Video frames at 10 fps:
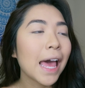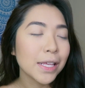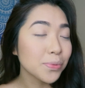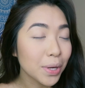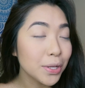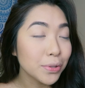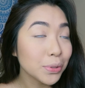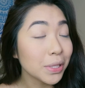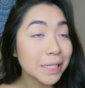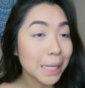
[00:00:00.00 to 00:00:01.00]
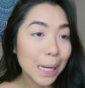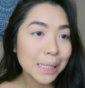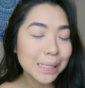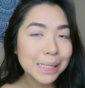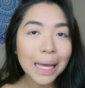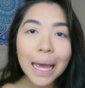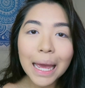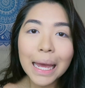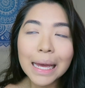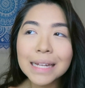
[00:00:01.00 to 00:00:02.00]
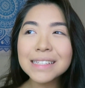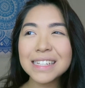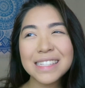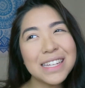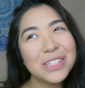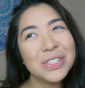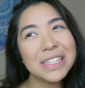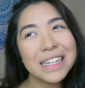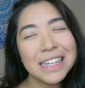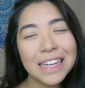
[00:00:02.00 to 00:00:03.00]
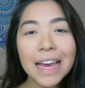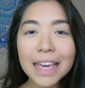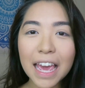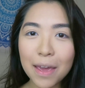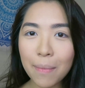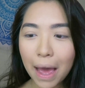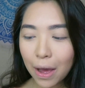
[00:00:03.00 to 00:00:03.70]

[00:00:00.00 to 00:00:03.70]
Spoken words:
as one usually does, and essentially came